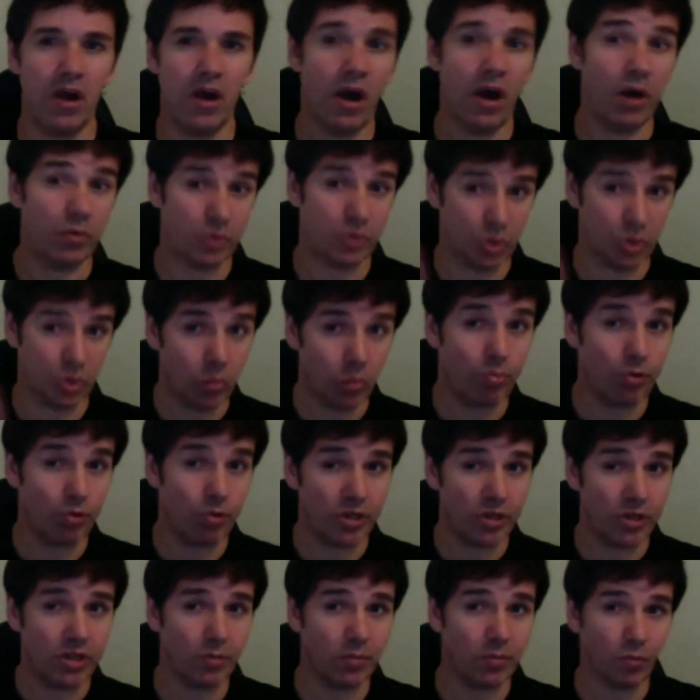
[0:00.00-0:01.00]
I will still
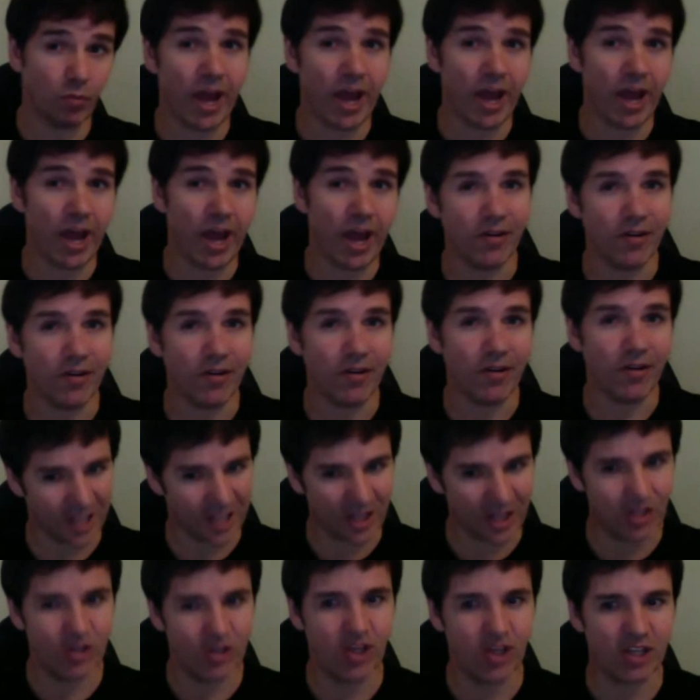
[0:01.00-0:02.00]
bring them round.
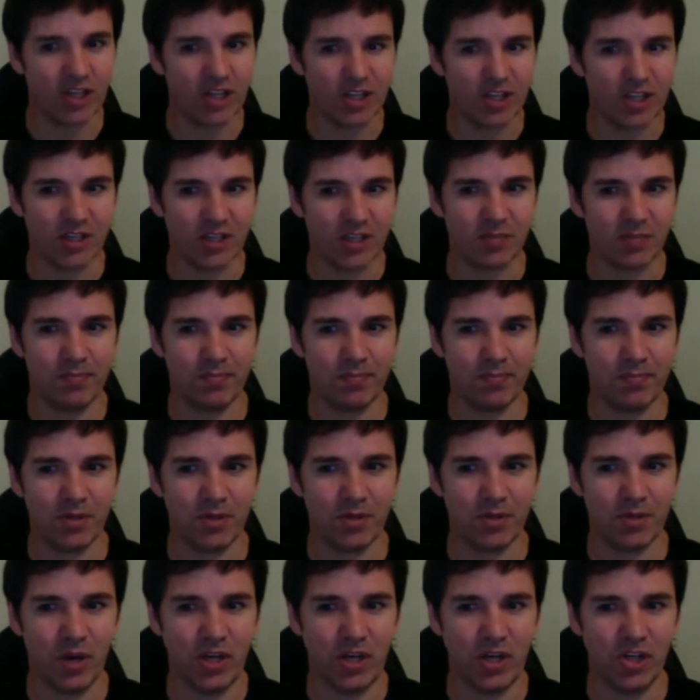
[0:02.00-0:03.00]
That's just
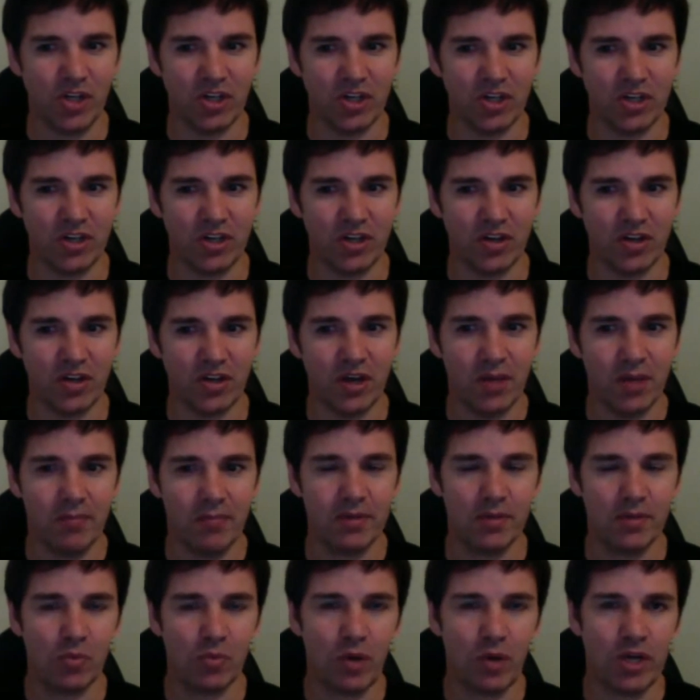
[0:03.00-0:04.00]
persuasion. Okay,
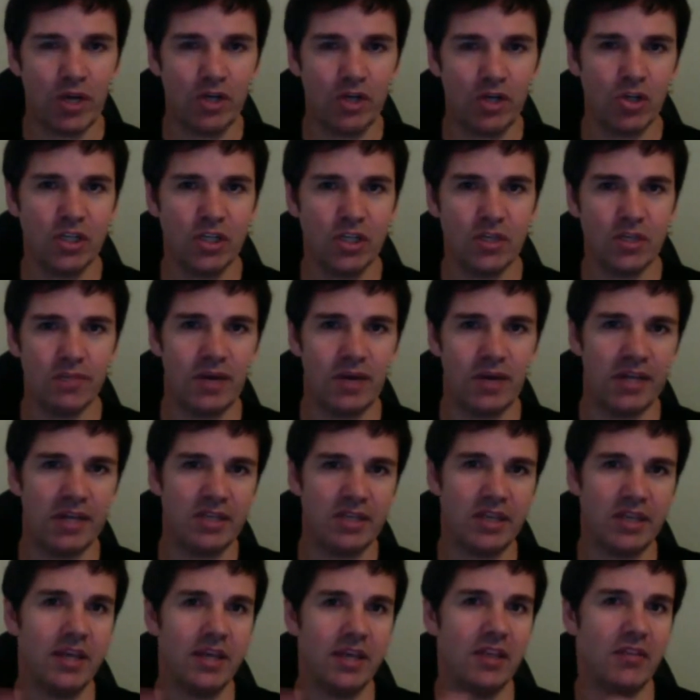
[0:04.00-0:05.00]
persuasion is
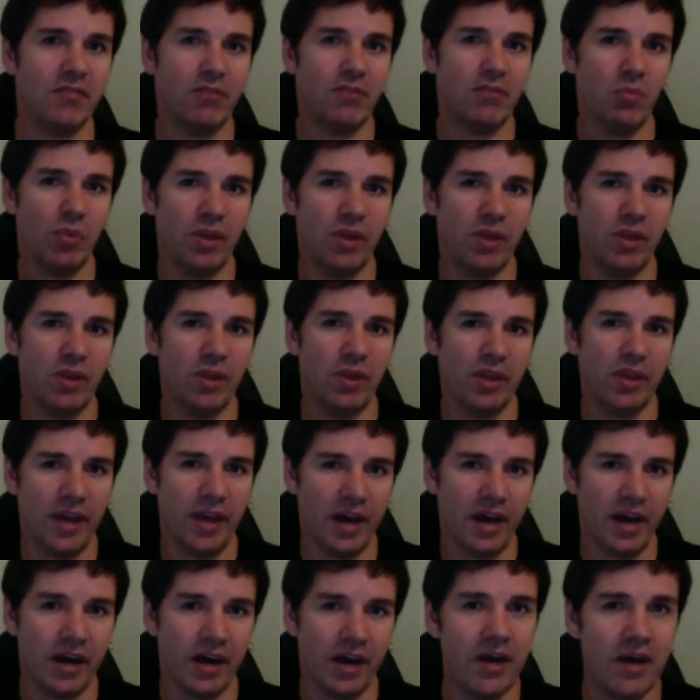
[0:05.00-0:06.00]
about taking them from where they
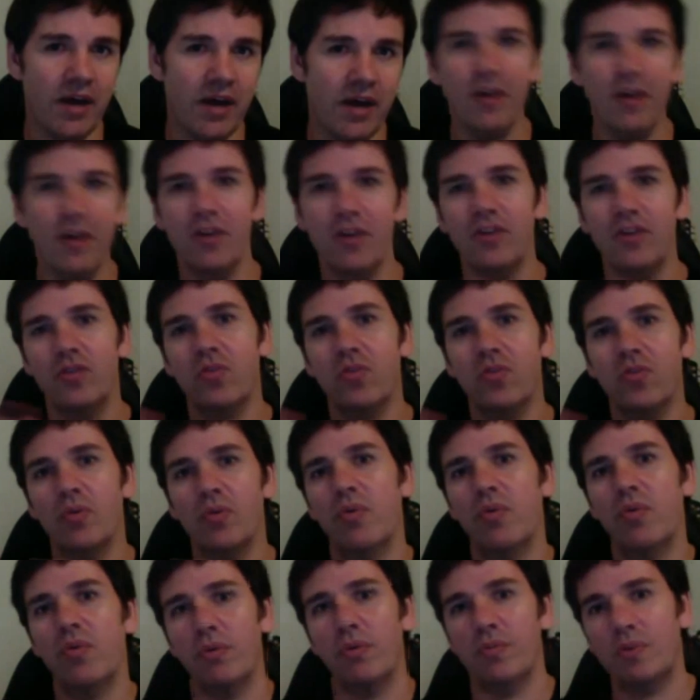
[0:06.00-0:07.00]
are to where
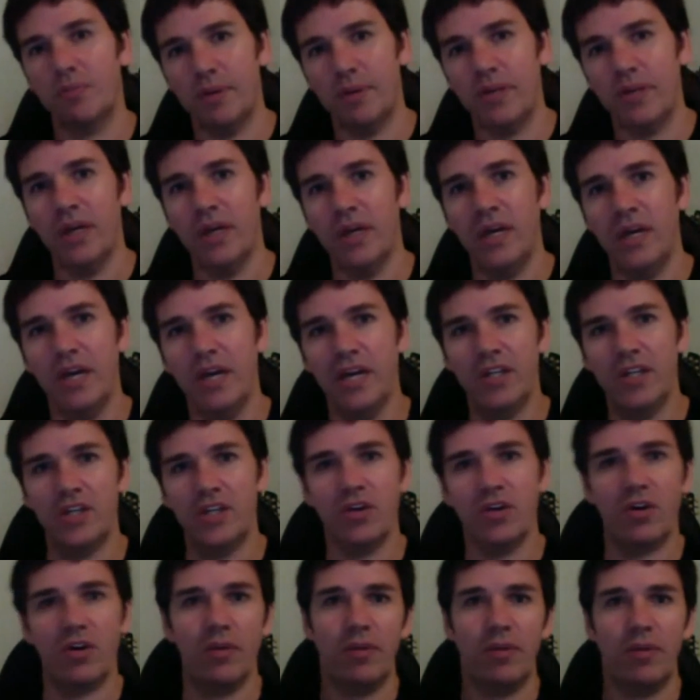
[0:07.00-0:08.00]
you want them to be.
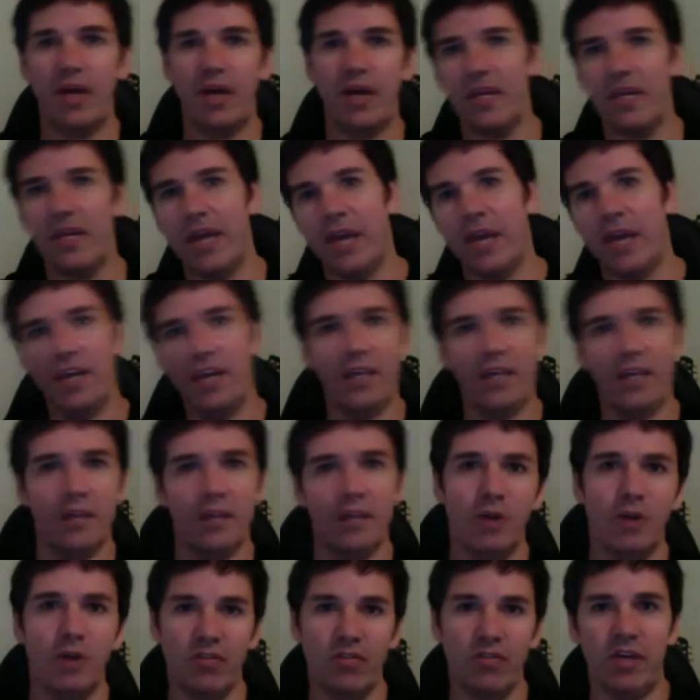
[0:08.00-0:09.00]
It's not about
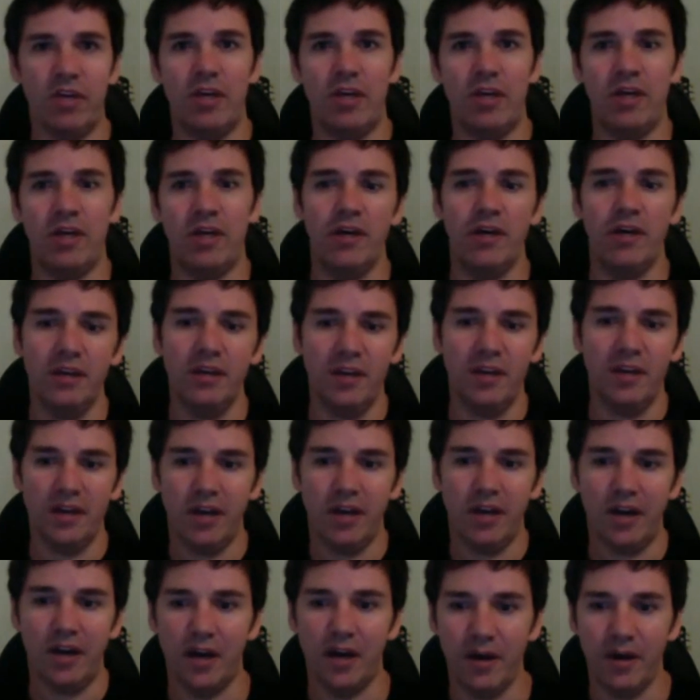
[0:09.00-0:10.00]
yanking them over here.
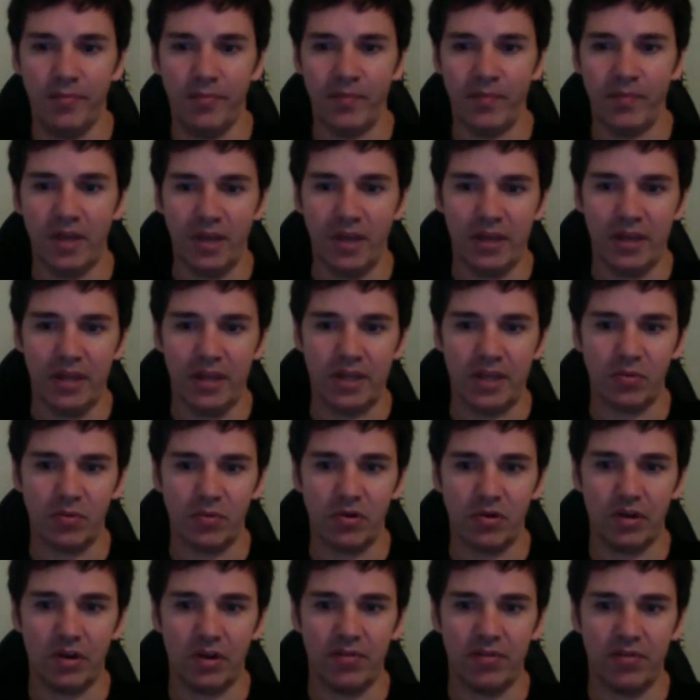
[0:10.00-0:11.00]
And
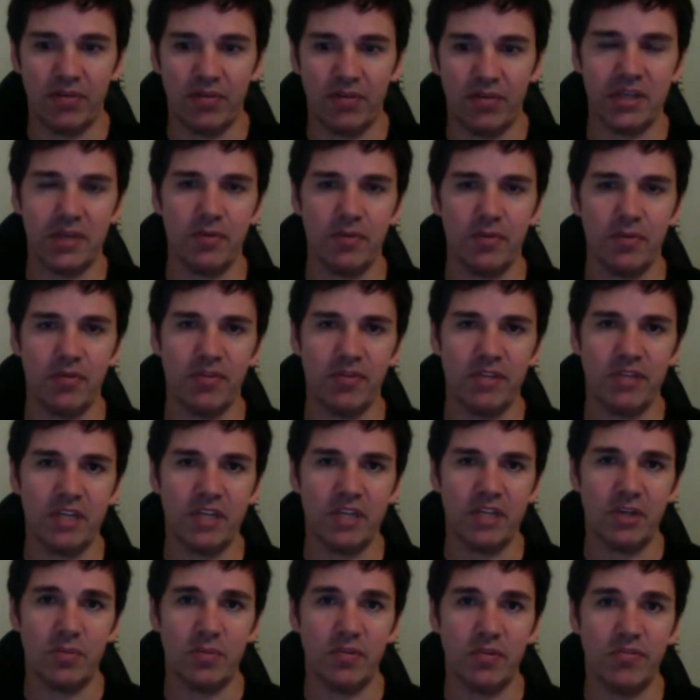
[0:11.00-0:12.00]
that's where I gave the example of the
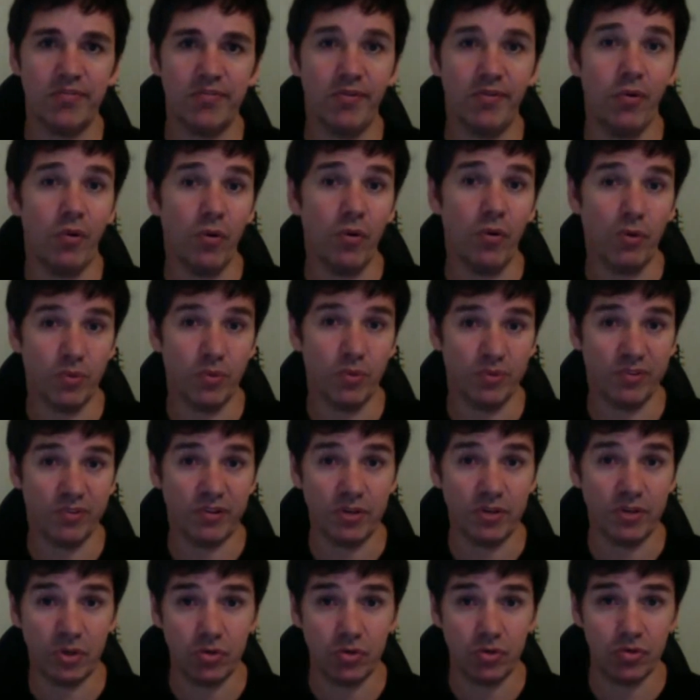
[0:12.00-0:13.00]
teacher before, who was
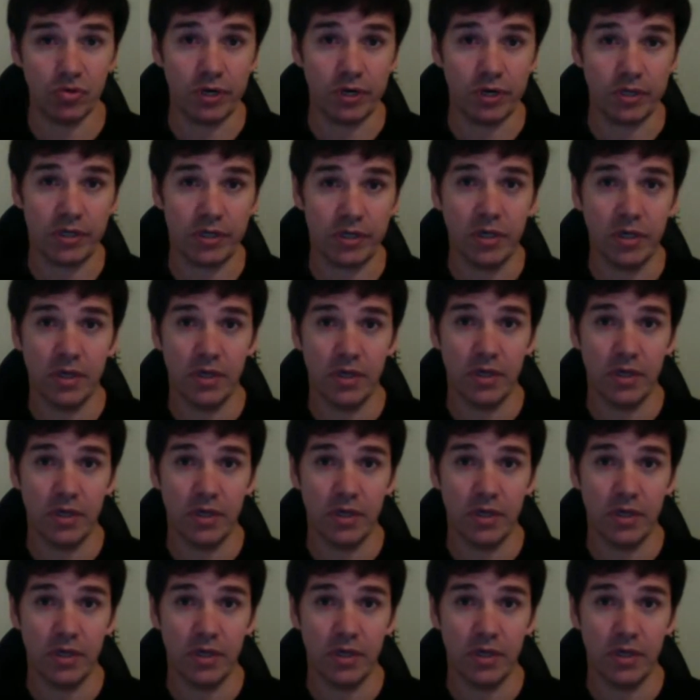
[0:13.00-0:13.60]
very strict.